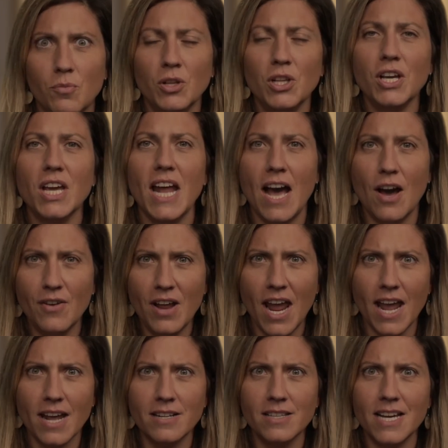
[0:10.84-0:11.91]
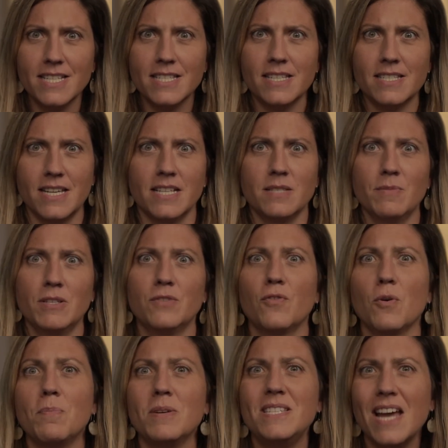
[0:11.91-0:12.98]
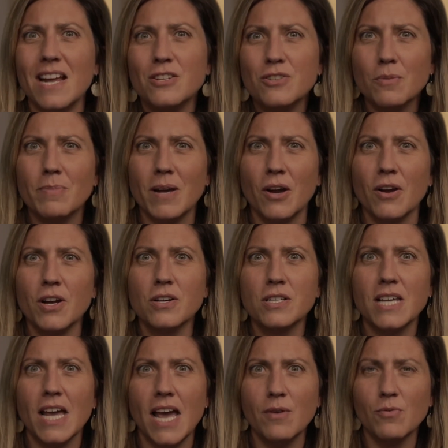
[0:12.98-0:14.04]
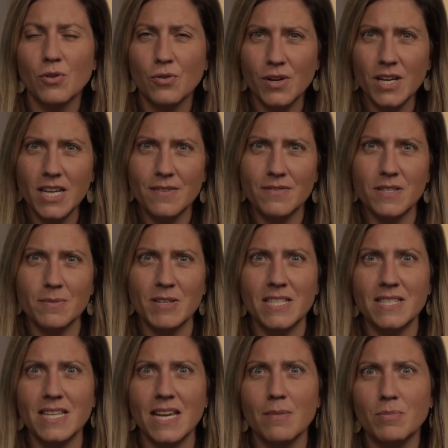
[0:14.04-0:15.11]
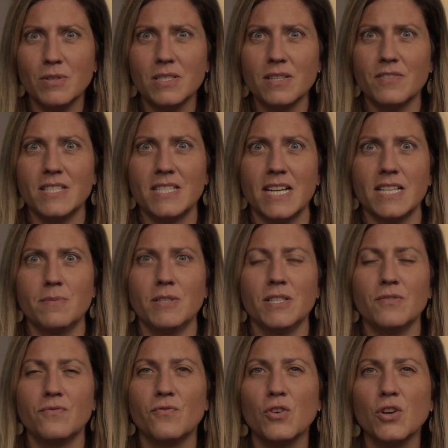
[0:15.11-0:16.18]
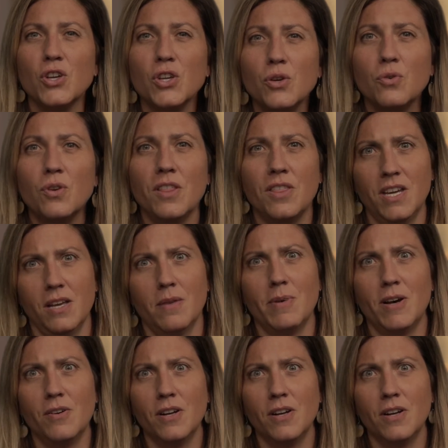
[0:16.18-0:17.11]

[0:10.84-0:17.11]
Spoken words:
We'll look at how to analyze assessments for potential barriers, and we're going to give some examples of assessments for you to think about.